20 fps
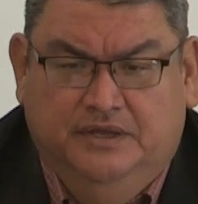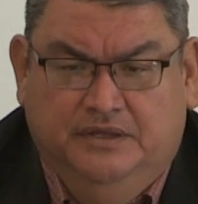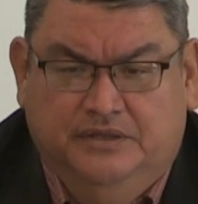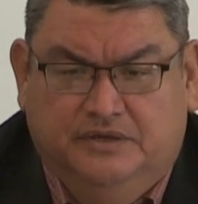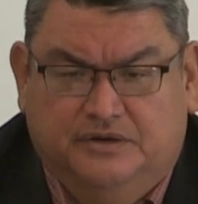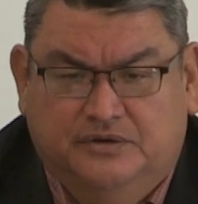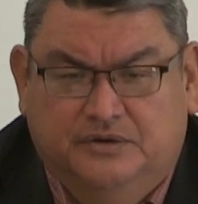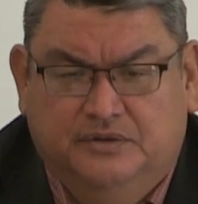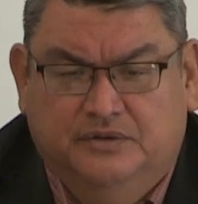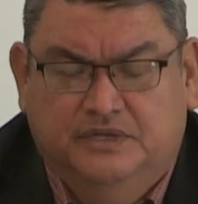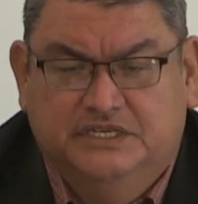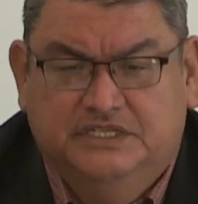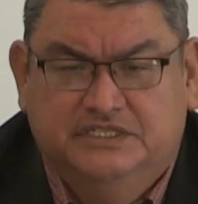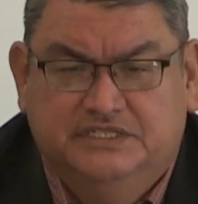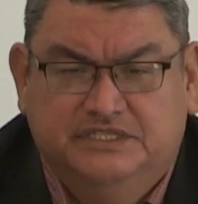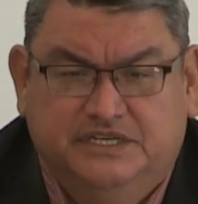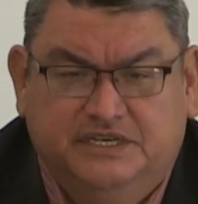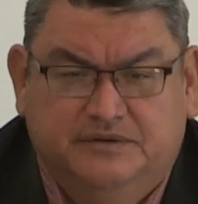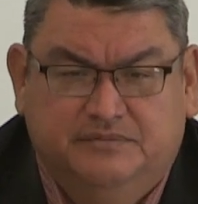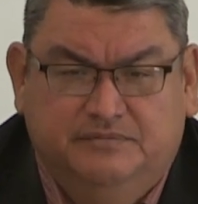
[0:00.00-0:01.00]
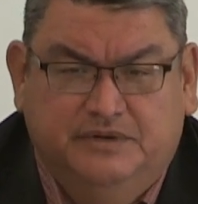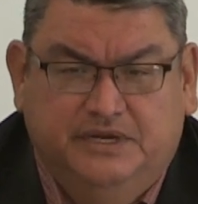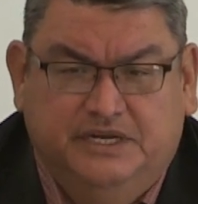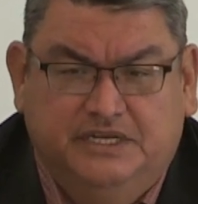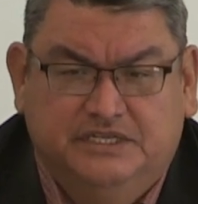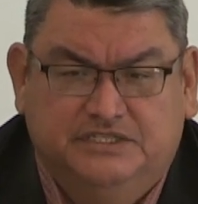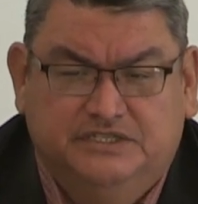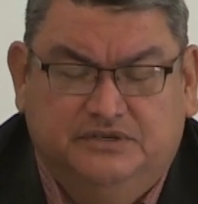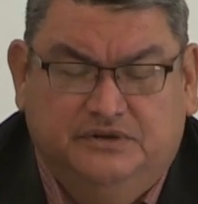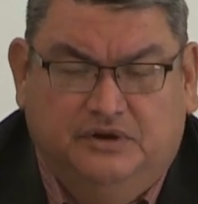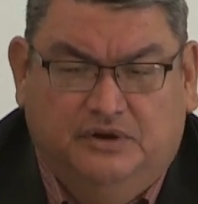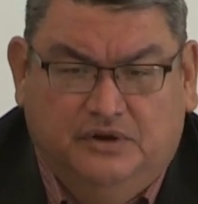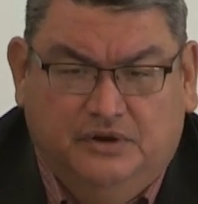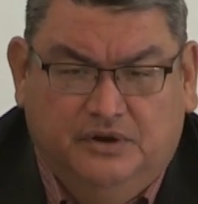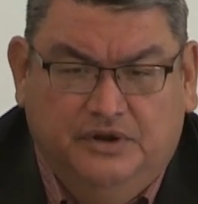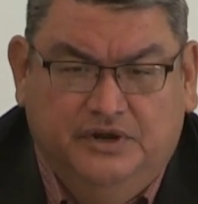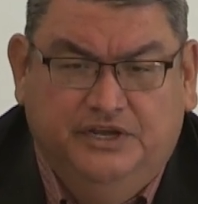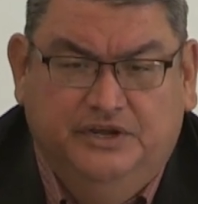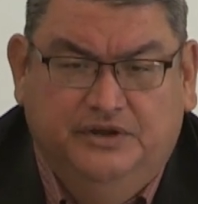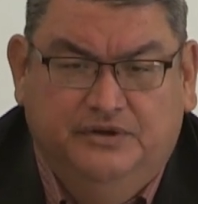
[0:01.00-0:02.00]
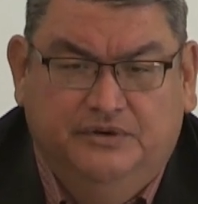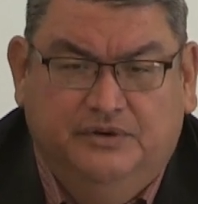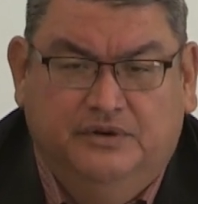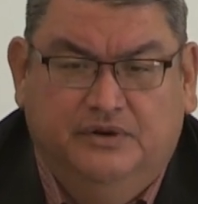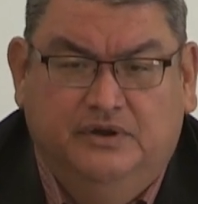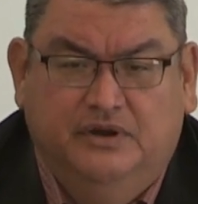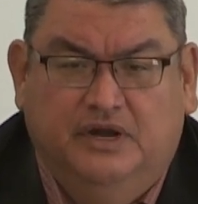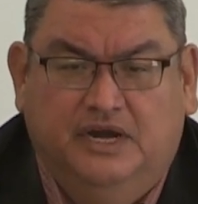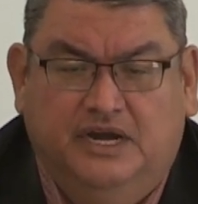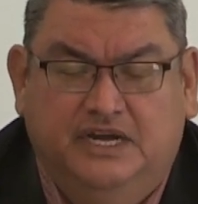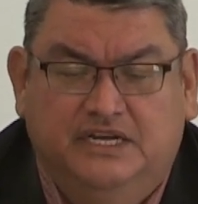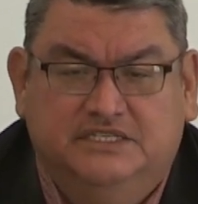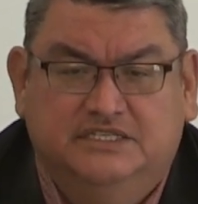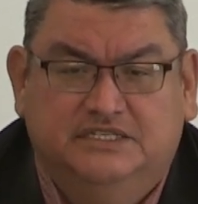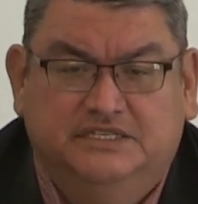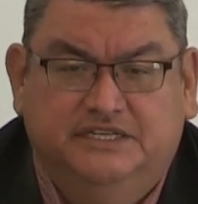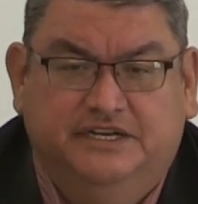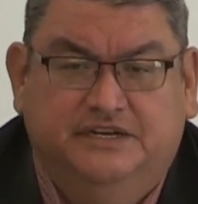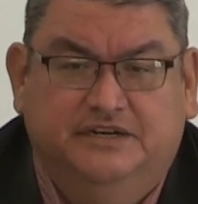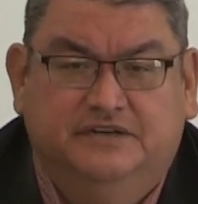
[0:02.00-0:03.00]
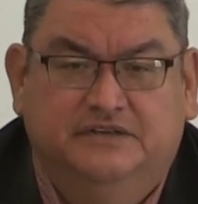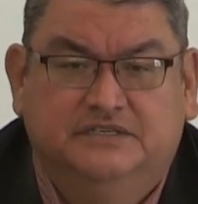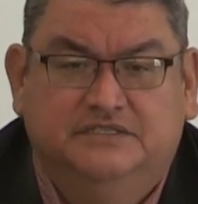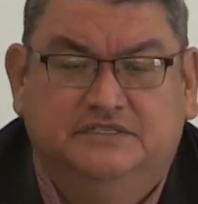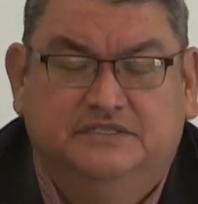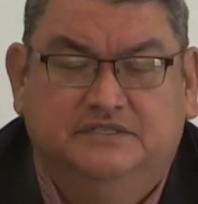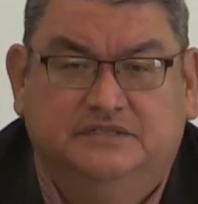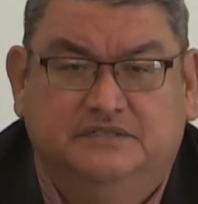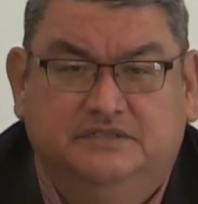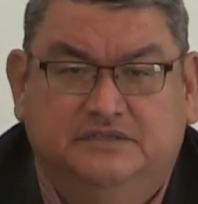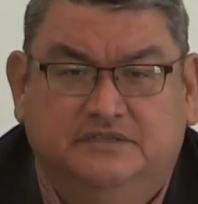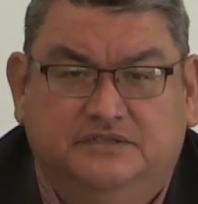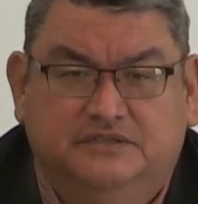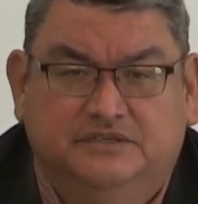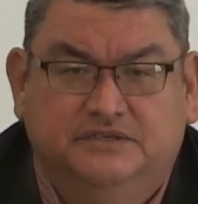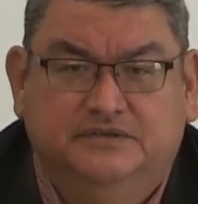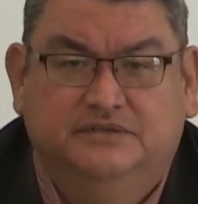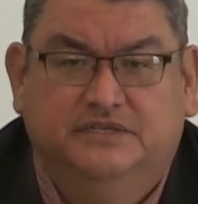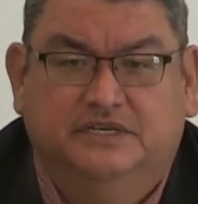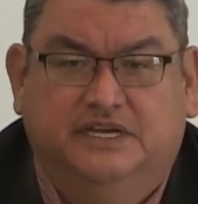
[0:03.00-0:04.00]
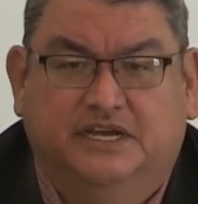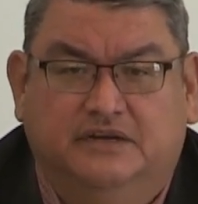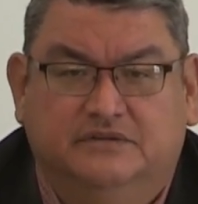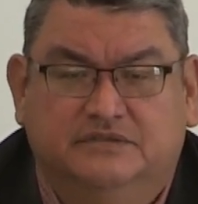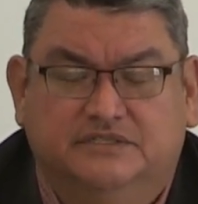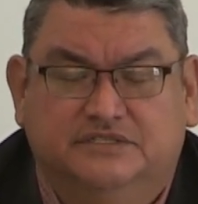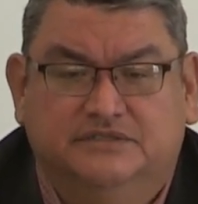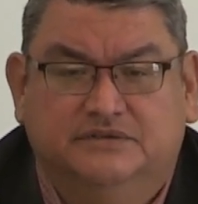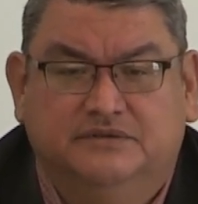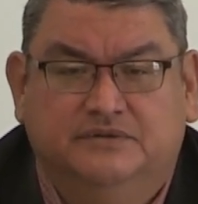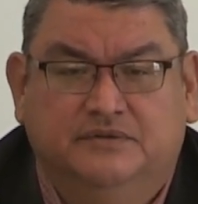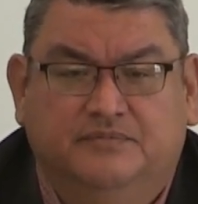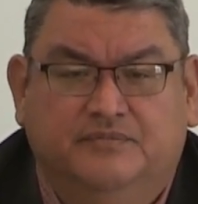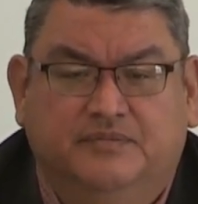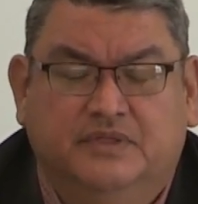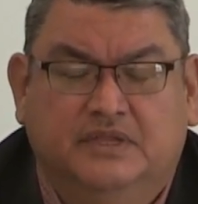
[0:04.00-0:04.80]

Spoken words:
The Crow Legislative Branch are your eyes and ears to the council,